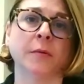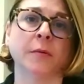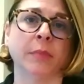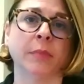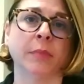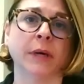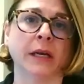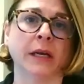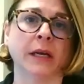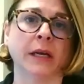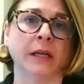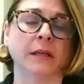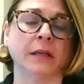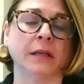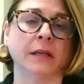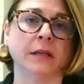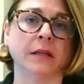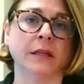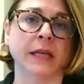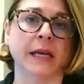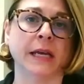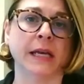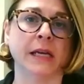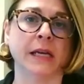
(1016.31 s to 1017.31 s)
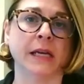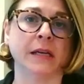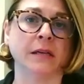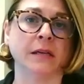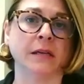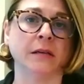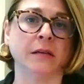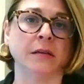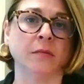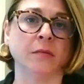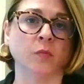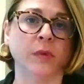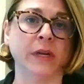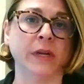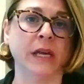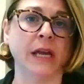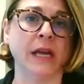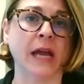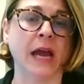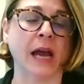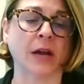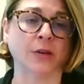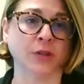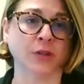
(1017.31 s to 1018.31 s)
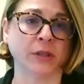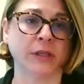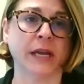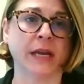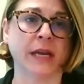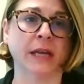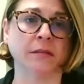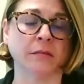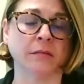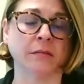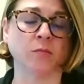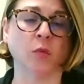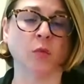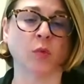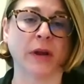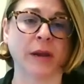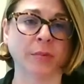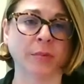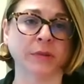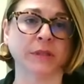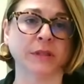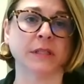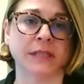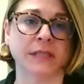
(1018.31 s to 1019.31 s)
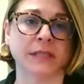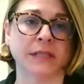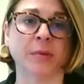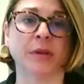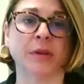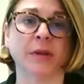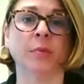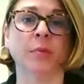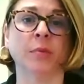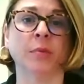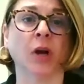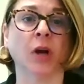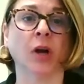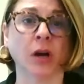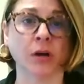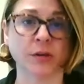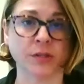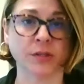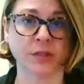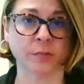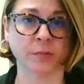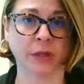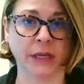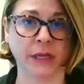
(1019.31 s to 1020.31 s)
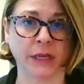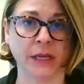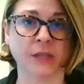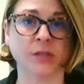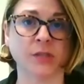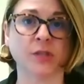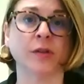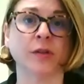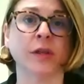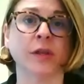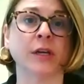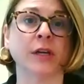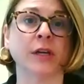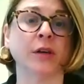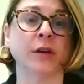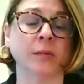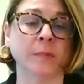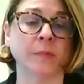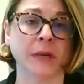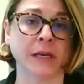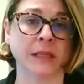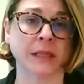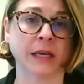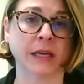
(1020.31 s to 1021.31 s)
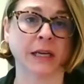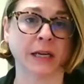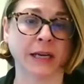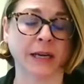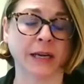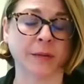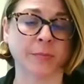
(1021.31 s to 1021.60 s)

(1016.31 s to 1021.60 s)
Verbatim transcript: But they, we actually were able to step in and put ours in place so they could make that